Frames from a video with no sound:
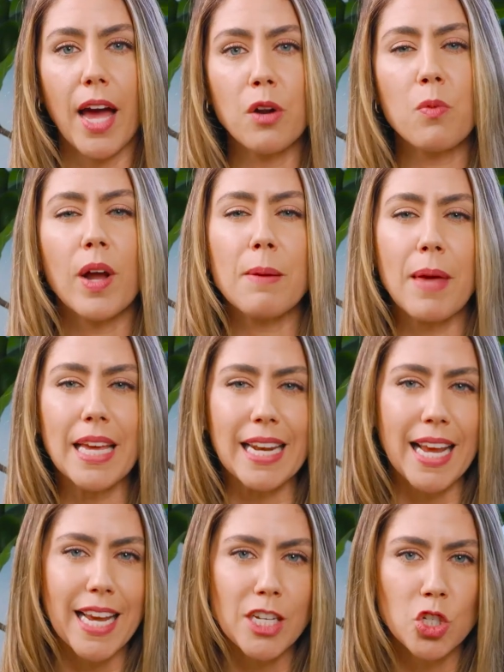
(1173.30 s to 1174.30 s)
I don't want to make it
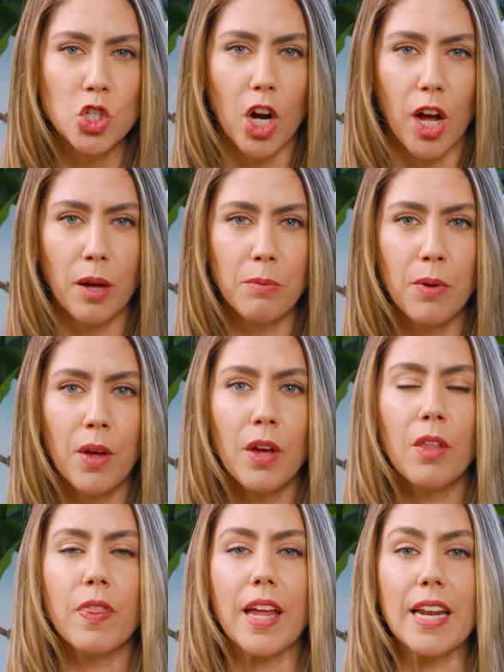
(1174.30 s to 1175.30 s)
his job
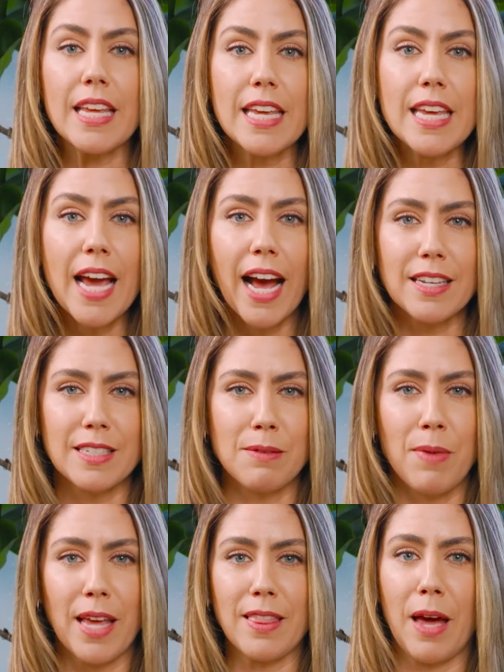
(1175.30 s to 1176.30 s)
that he has to
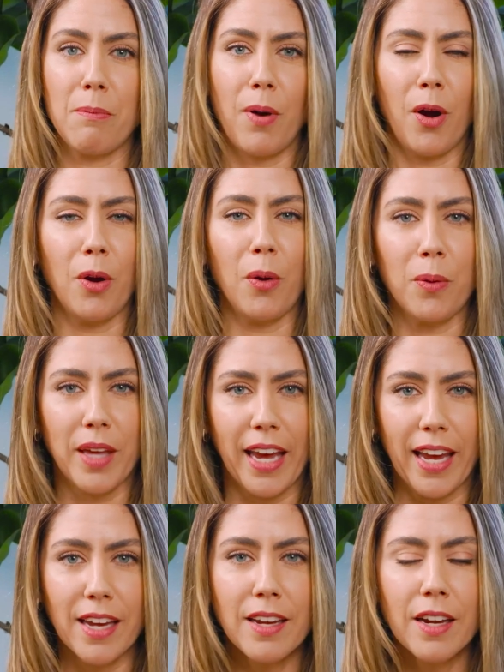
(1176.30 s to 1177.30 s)
make that part
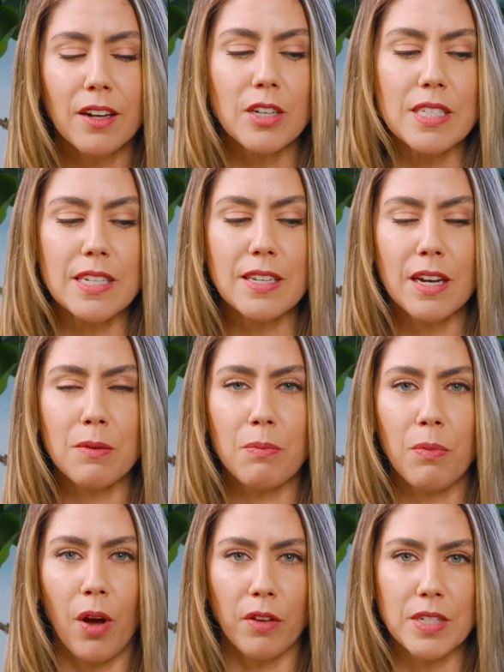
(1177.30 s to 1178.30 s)
okay, because he's going to
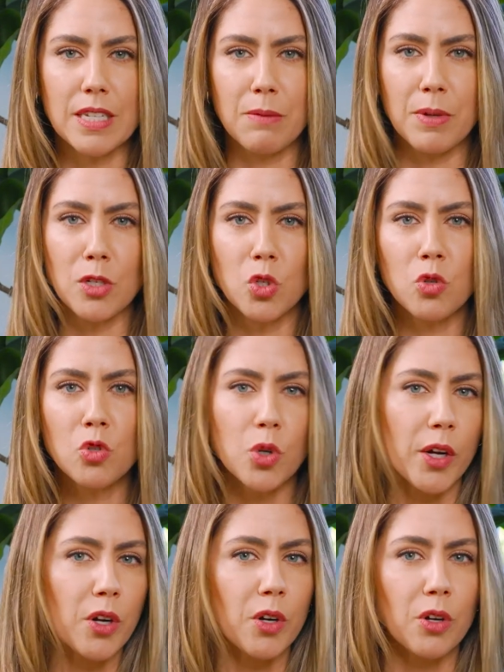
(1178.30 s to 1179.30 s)
obviously be
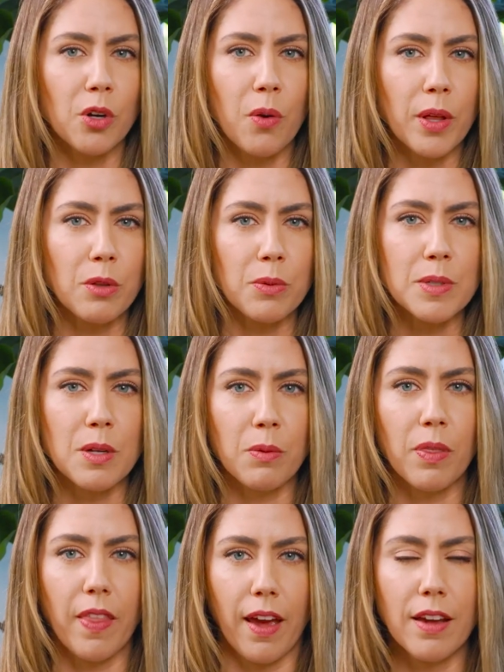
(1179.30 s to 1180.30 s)
triggered or going through his
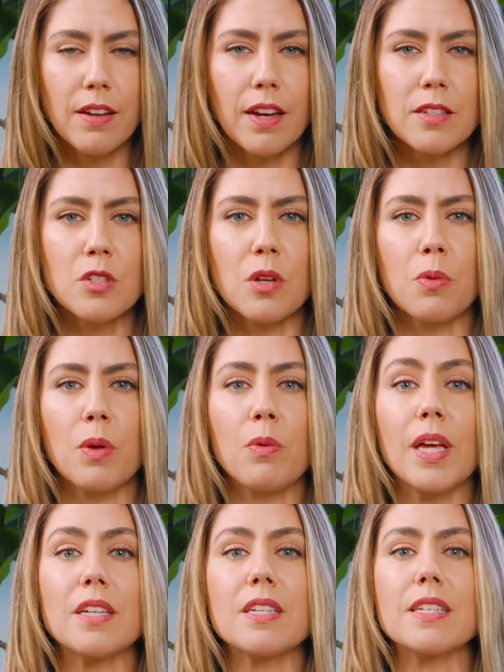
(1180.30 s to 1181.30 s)
own thing. And so we
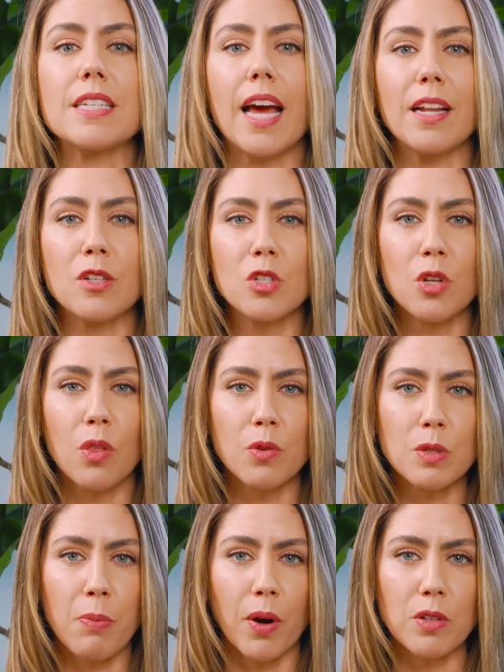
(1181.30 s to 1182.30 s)
get to tend to
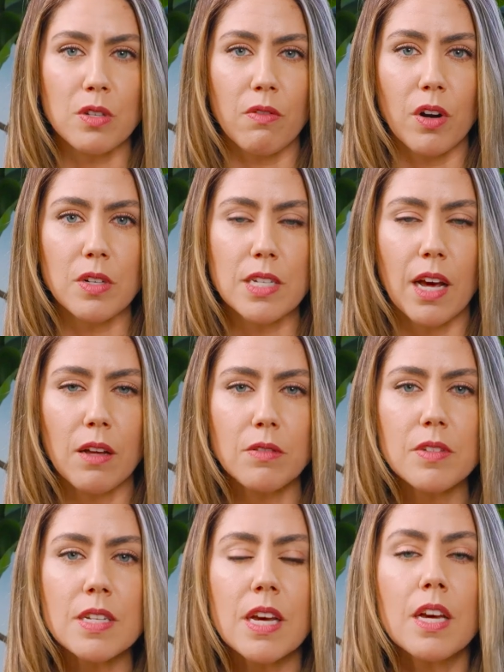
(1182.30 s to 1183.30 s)
those parts of
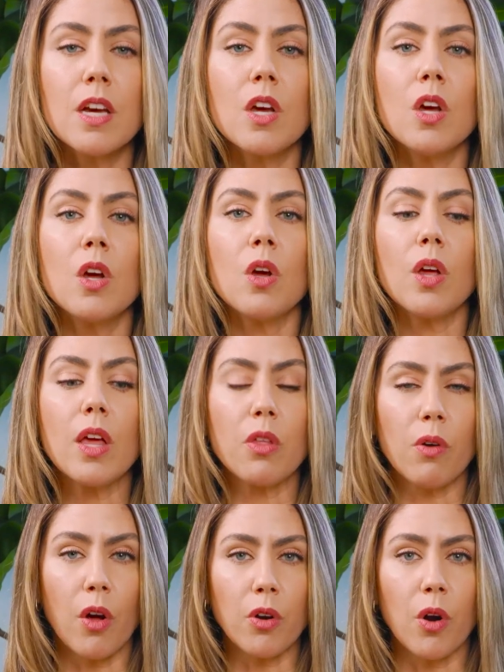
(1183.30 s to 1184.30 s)
ourselves
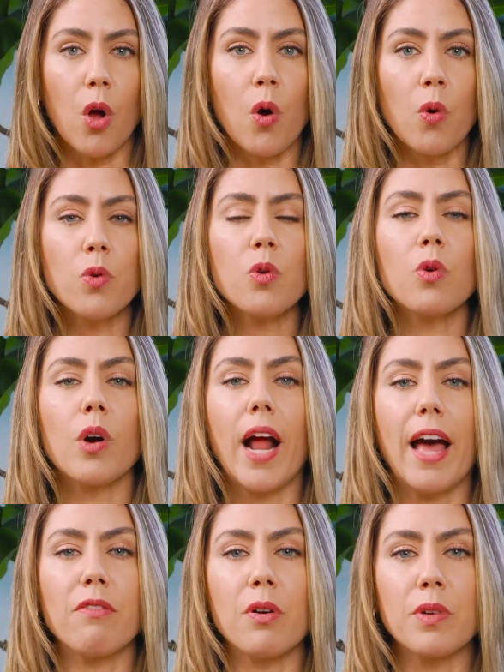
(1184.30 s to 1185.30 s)
either on our own or
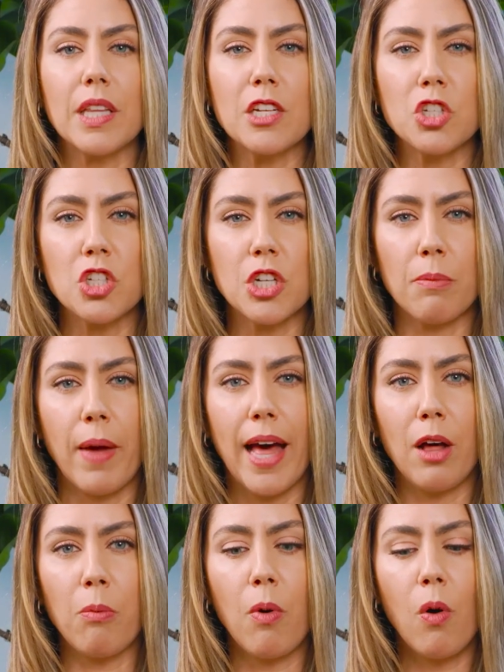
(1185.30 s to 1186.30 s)
have our relationship
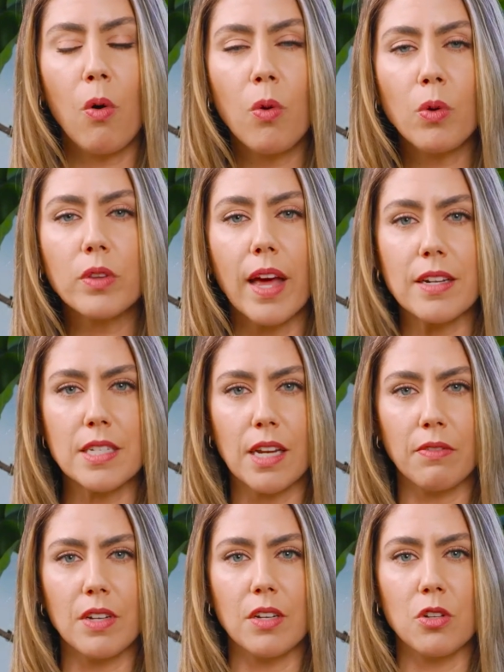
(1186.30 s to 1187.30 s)
help hold that
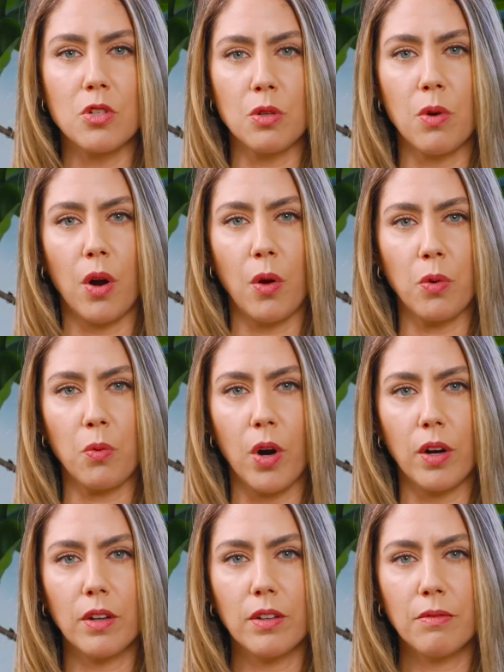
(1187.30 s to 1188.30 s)
safety to do our own
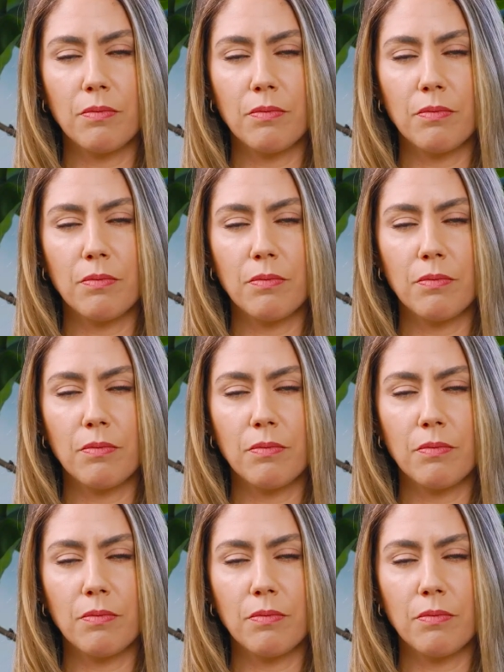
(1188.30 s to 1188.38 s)
work.